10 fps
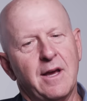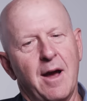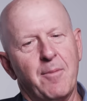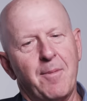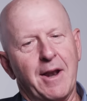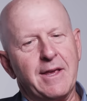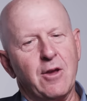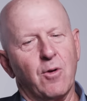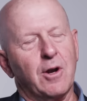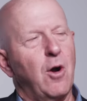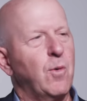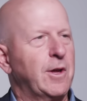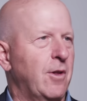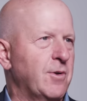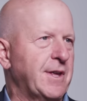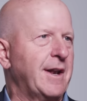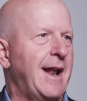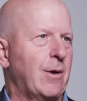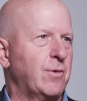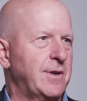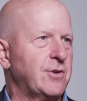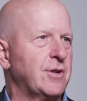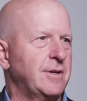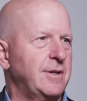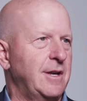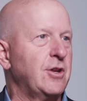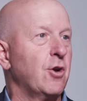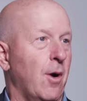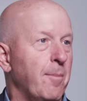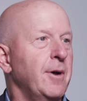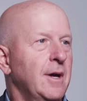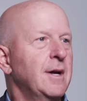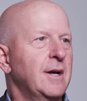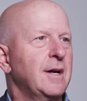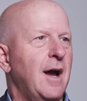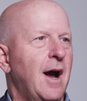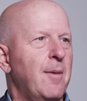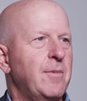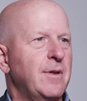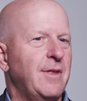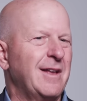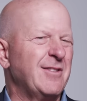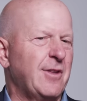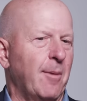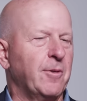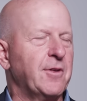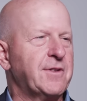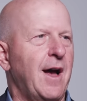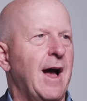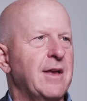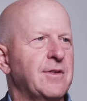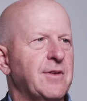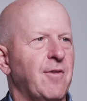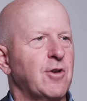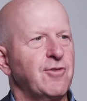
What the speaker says: About a year ago, we closed on an acquisition in Europe that doubled the size of our